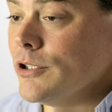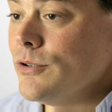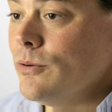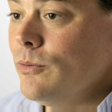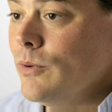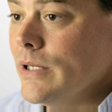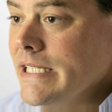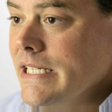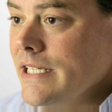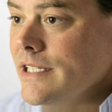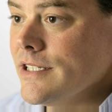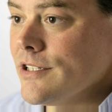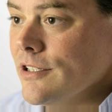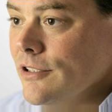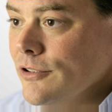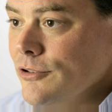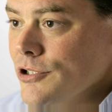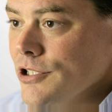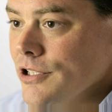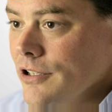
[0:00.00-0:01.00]
20
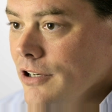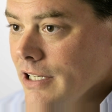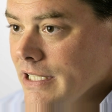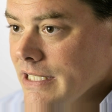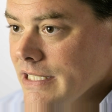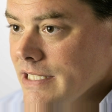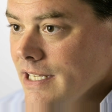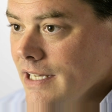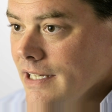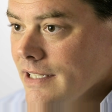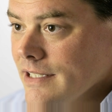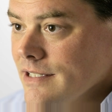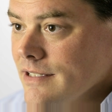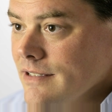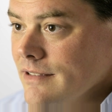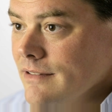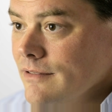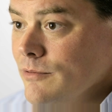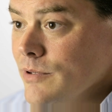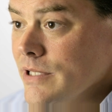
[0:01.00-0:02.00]
solution
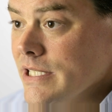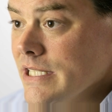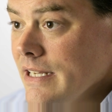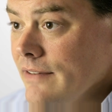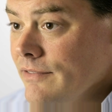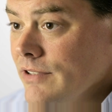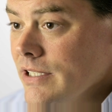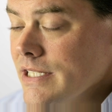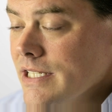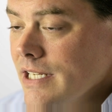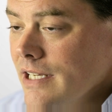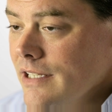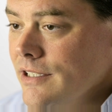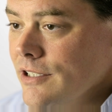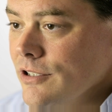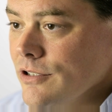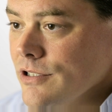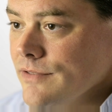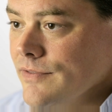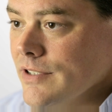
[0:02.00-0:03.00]
architects with 7 to 10
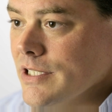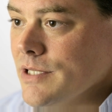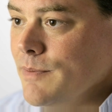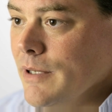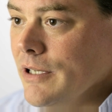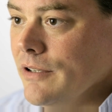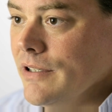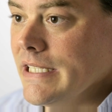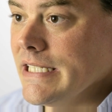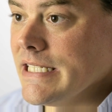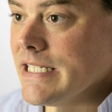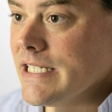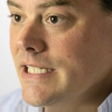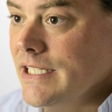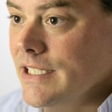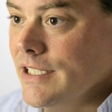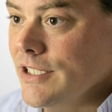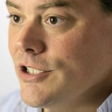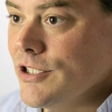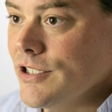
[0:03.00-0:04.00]
years of experience
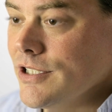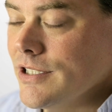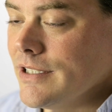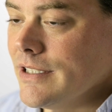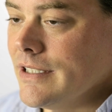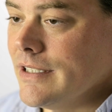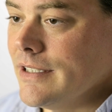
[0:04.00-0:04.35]
each.